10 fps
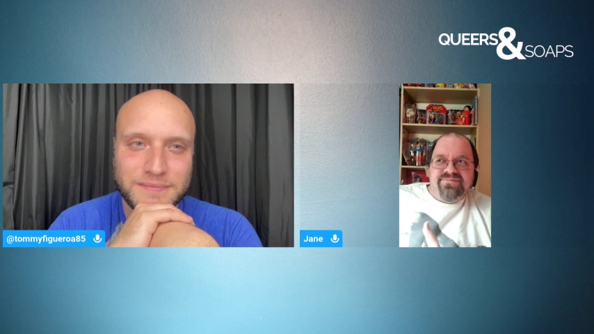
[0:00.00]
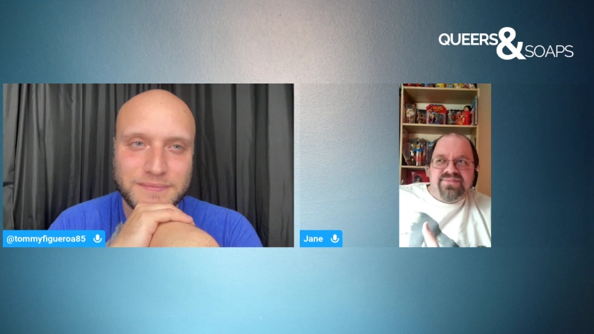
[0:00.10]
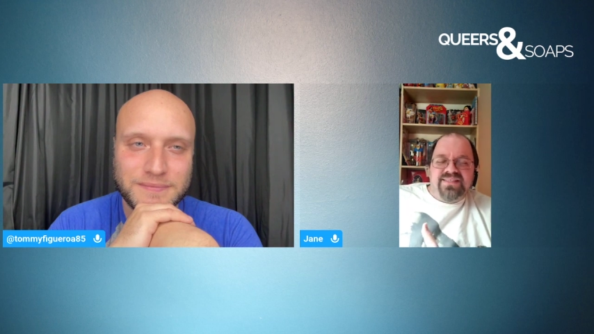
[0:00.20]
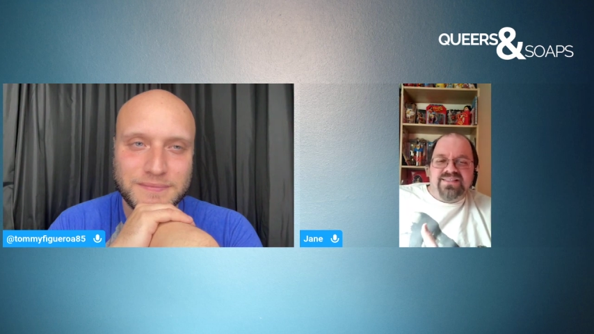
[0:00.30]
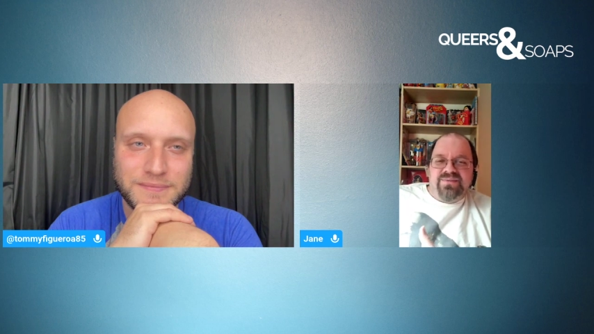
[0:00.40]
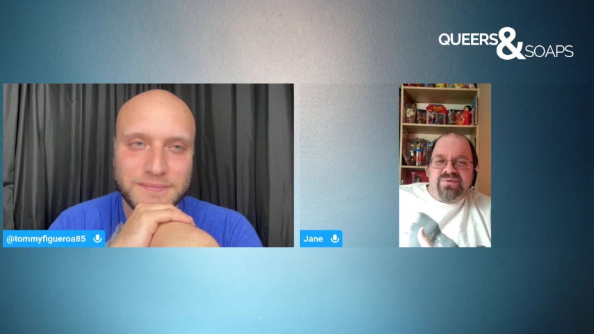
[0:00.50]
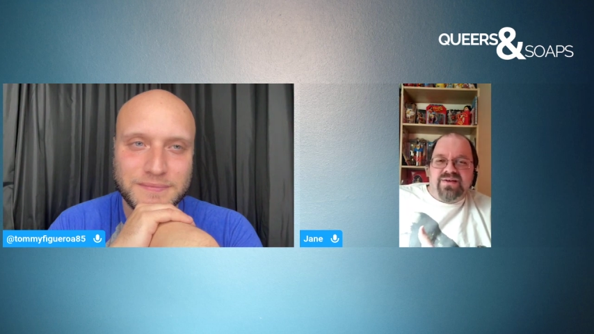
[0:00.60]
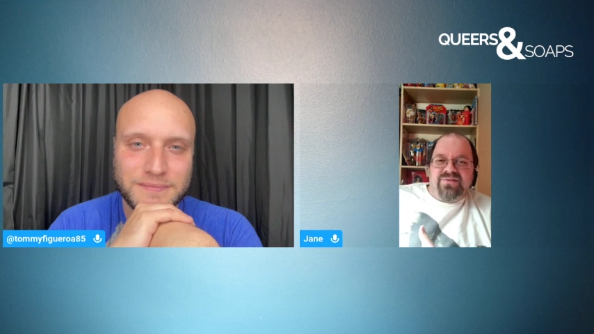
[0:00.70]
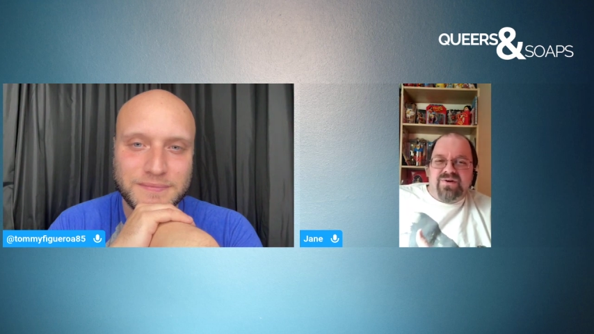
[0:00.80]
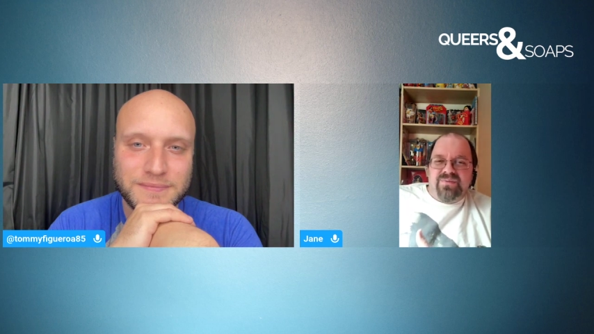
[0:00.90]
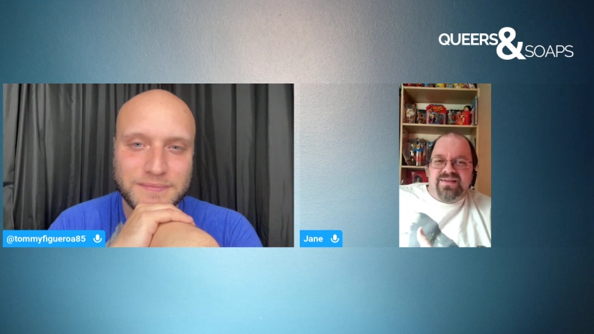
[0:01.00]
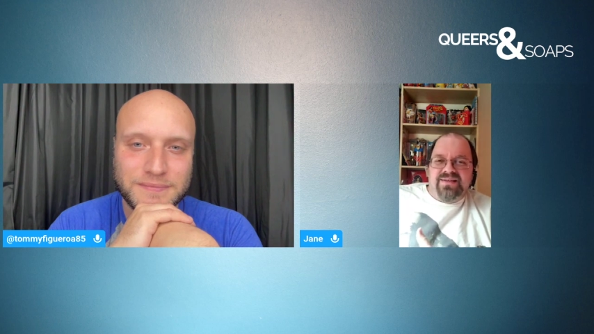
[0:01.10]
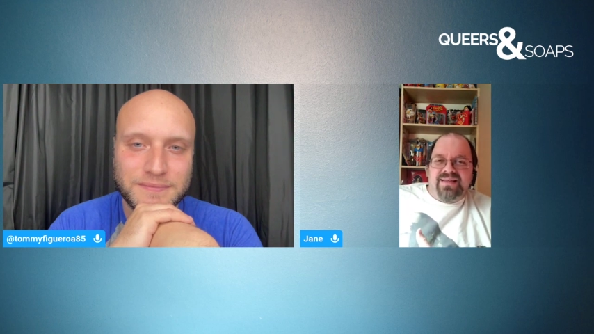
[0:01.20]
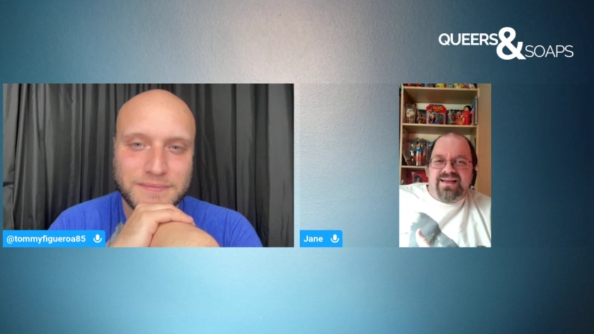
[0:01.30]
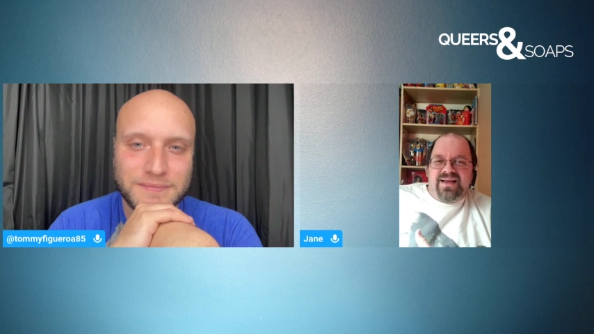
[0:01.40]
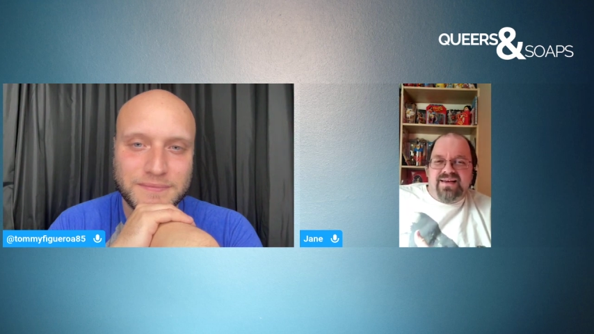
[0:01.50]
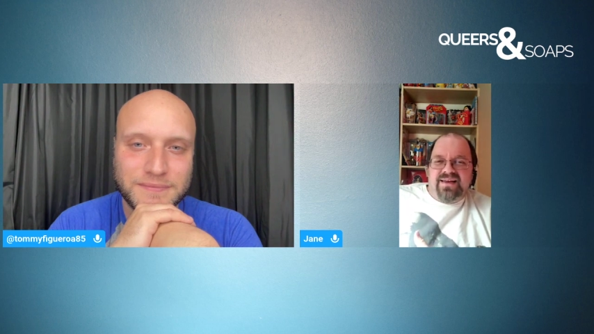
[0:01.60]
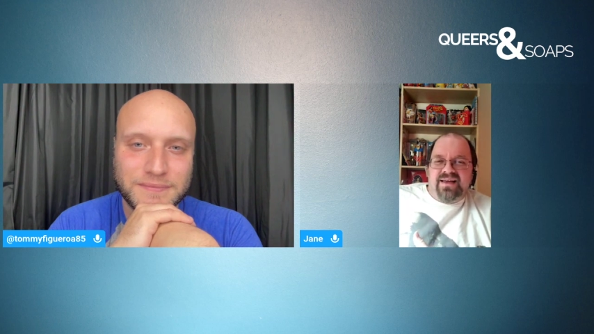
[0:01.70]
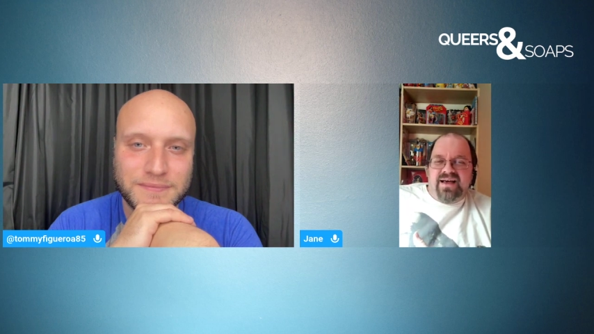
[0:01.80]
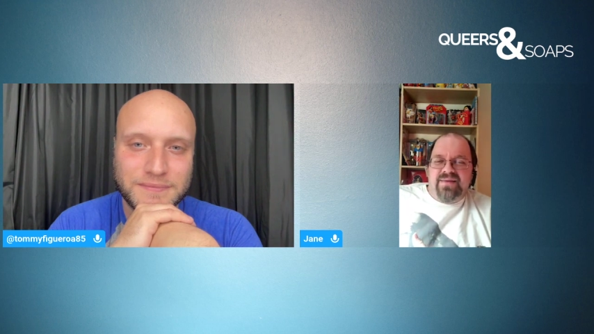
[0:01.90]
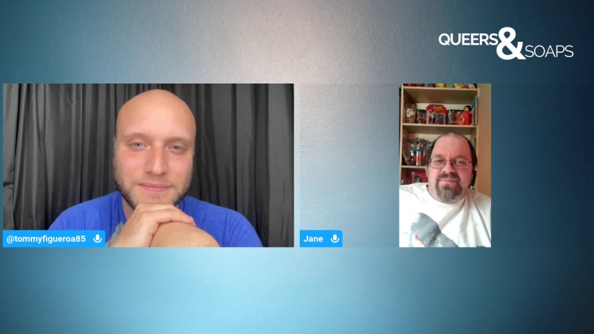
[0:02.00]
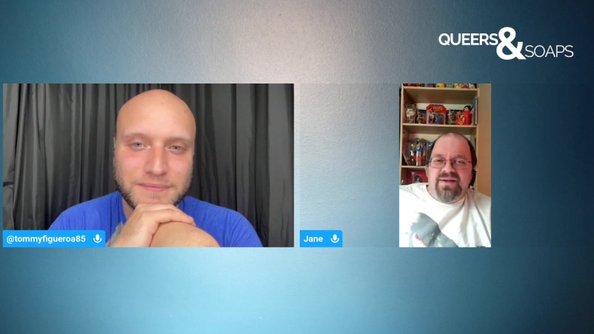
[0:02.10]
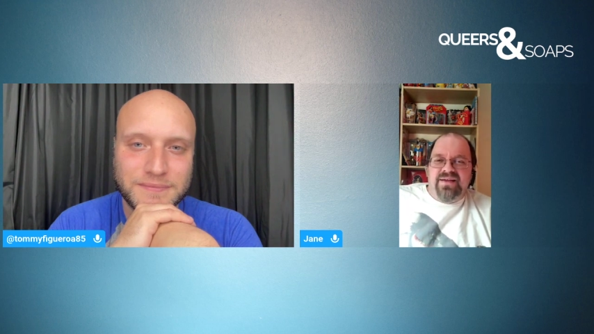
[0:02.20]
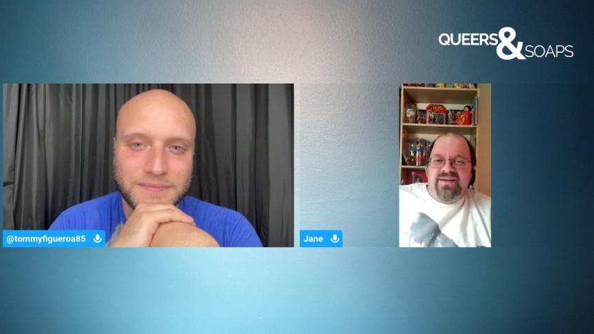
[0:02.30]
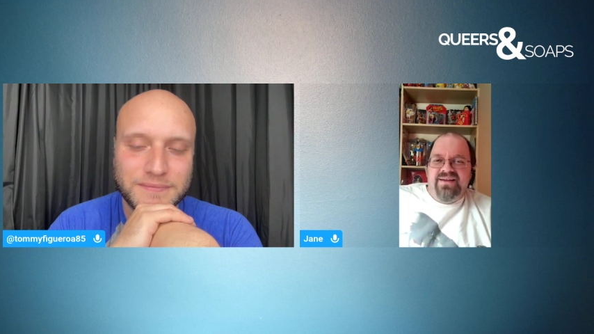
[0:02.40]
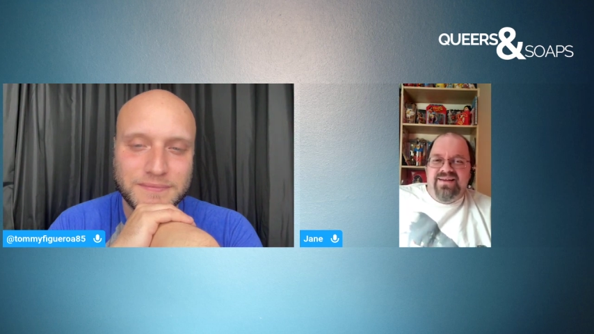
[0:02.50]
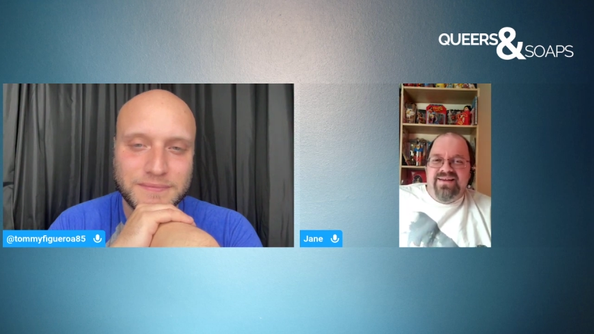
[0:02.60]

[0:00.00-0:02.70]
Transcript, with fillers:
Speaker 1: since she wanted Roman, like kind of not. But